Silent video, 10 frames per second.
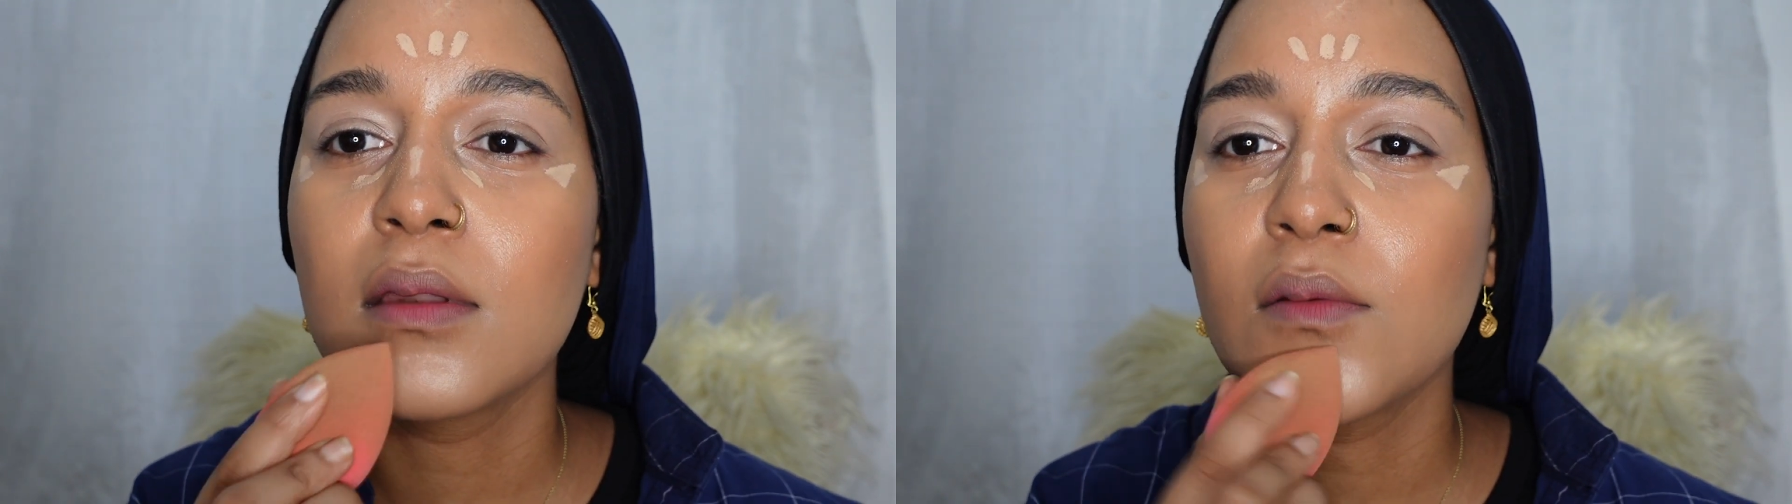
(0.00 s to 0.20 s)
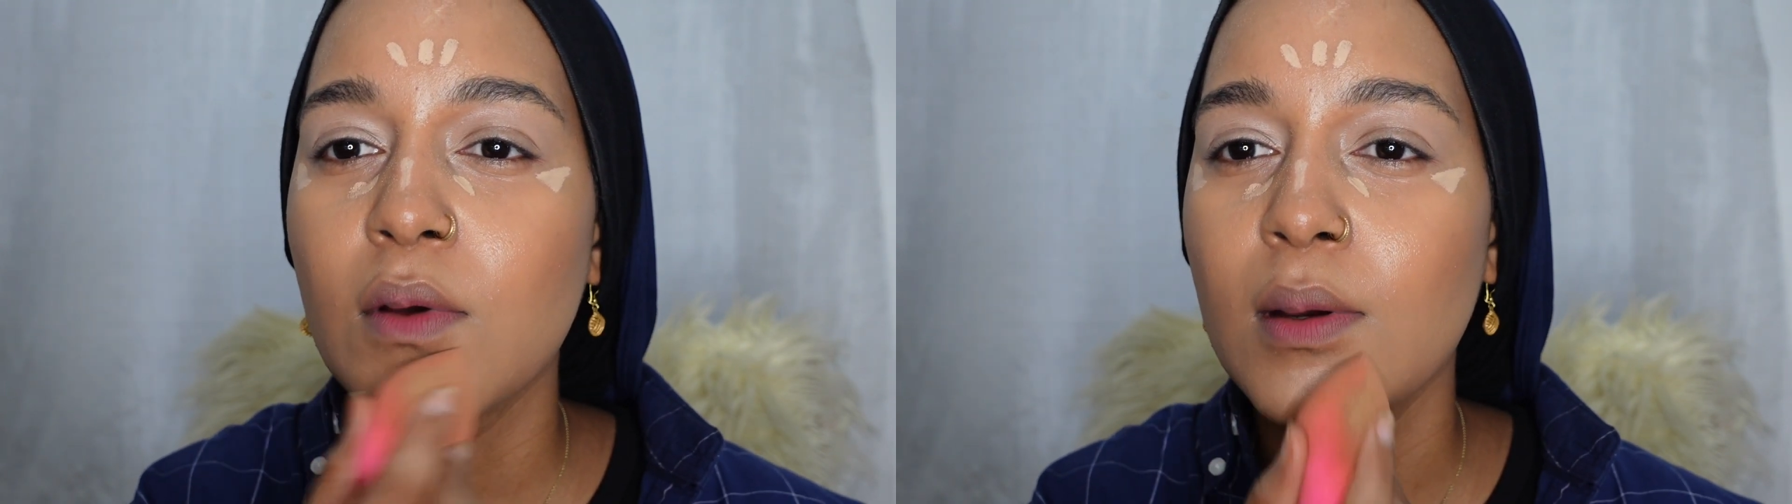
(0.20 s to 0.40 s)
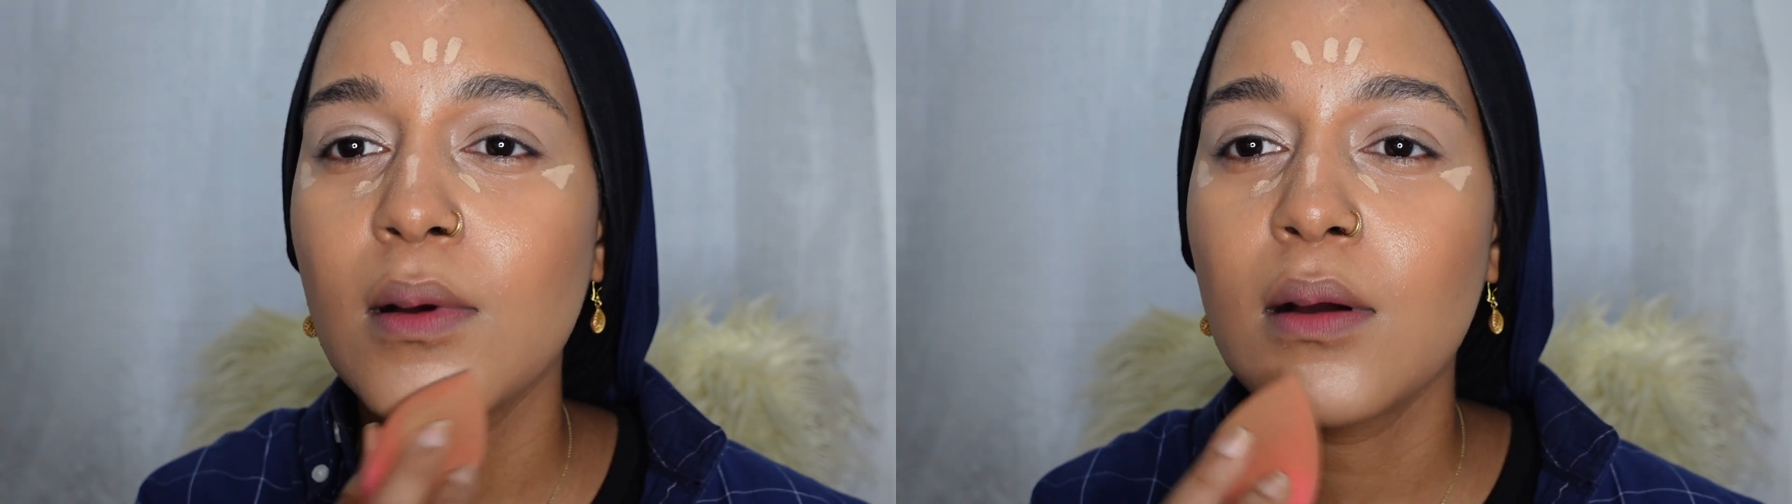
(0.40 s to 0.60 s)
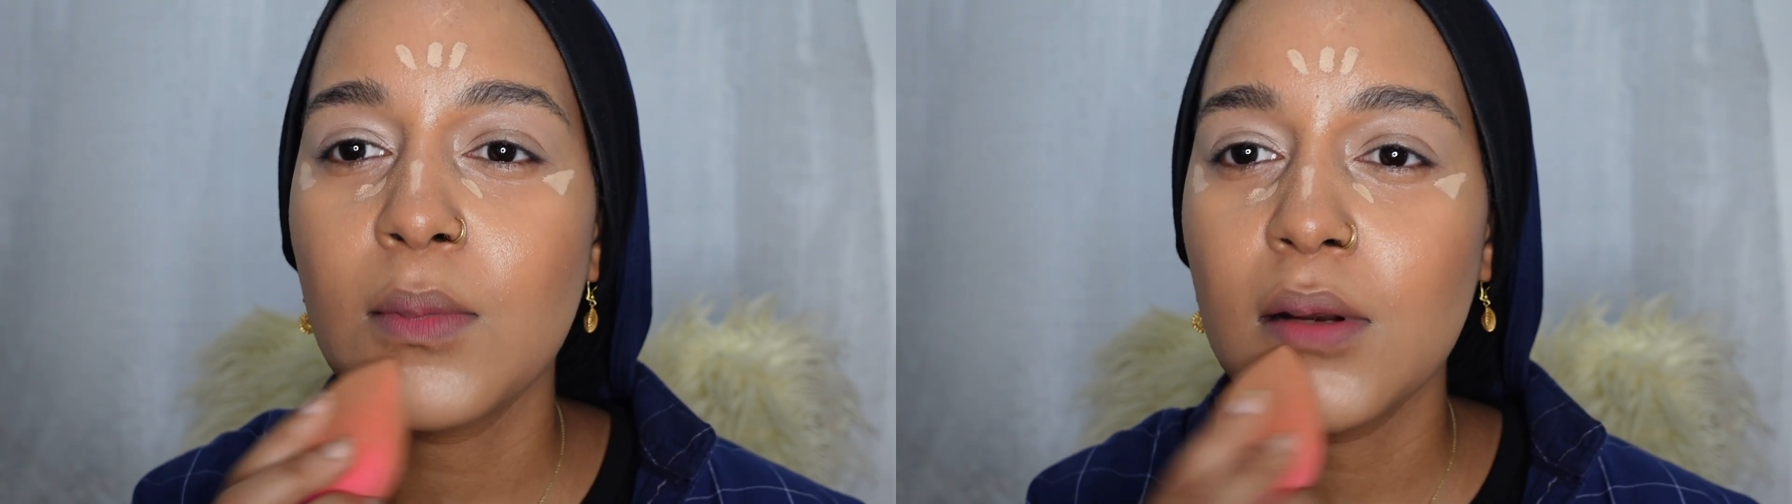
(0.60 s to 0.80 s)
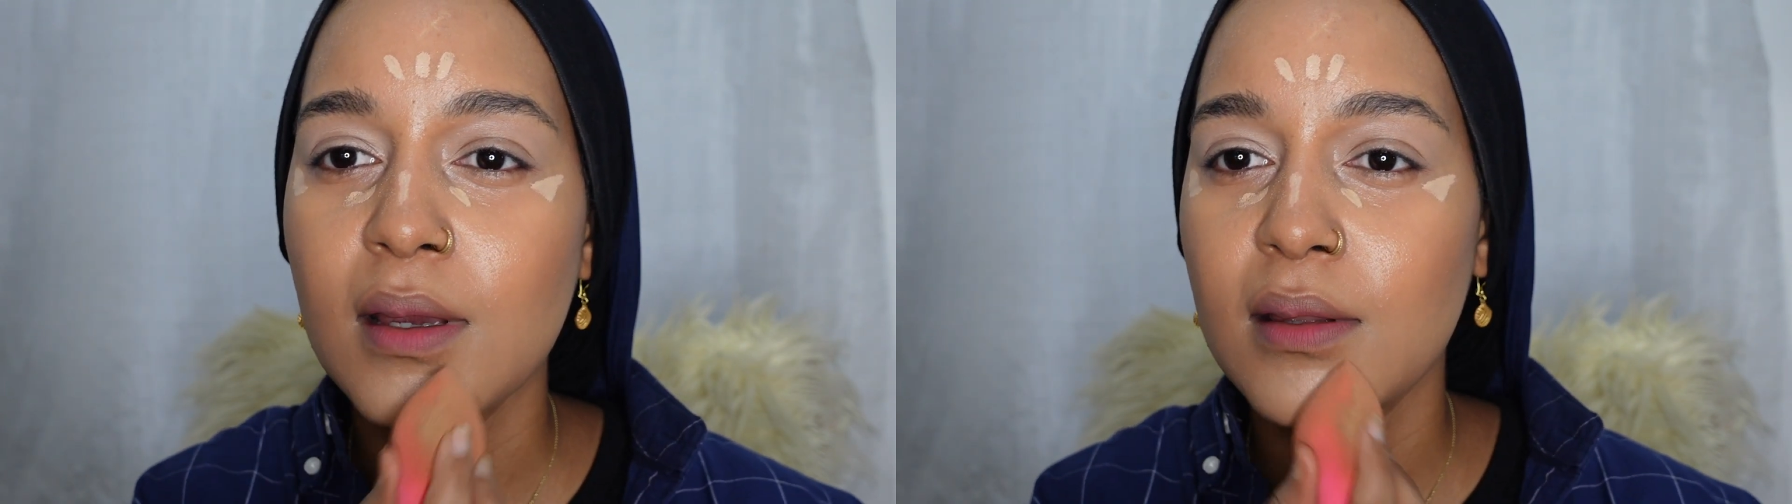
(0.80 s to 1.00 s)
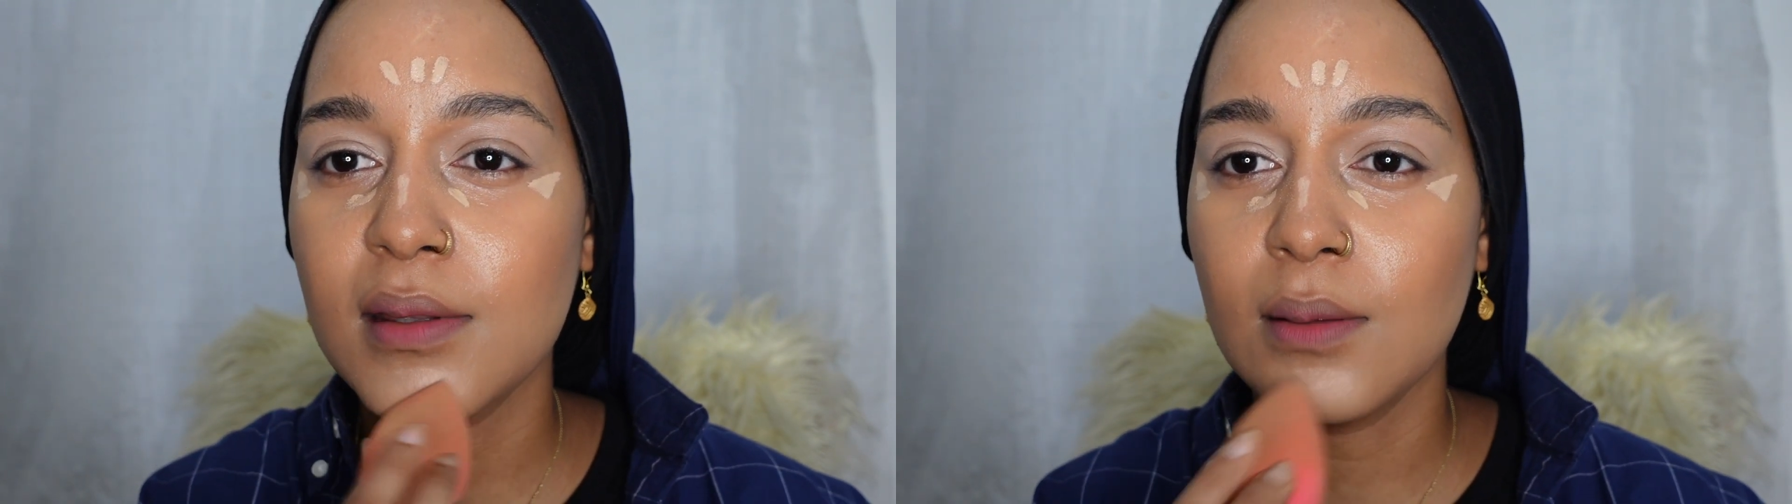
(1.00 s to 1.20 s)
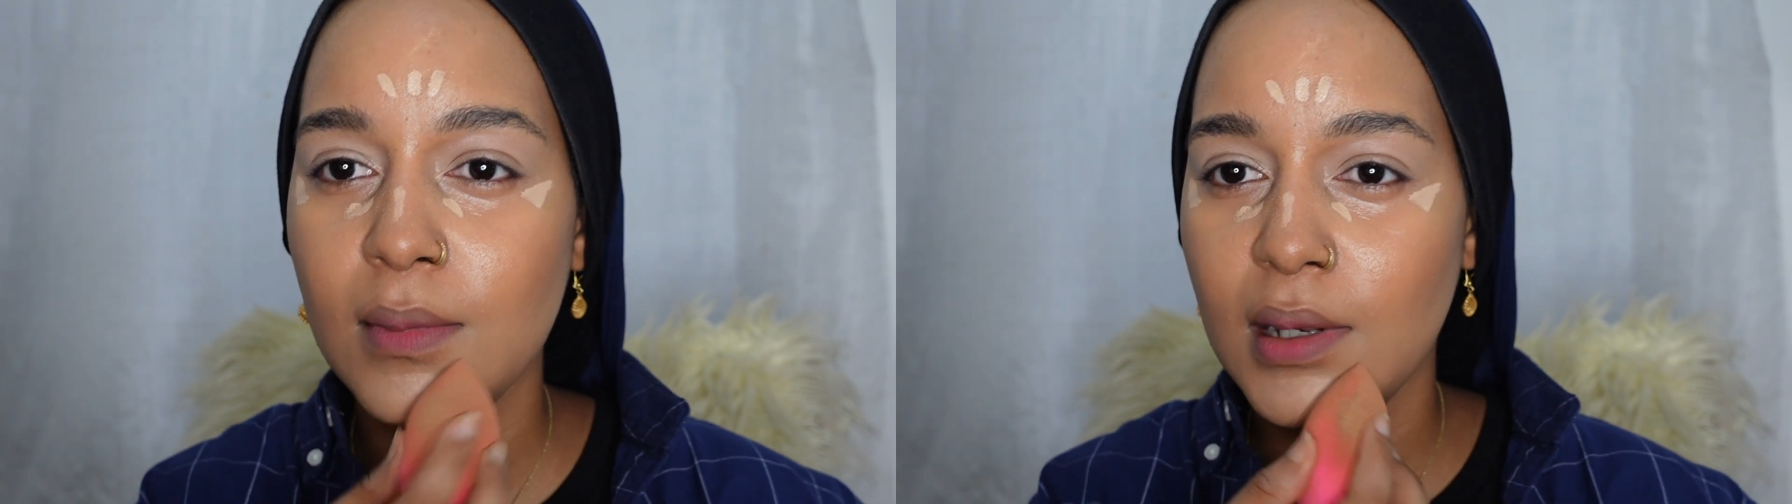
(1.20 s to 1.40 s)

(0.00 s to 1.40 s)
Well, I'm gonna get some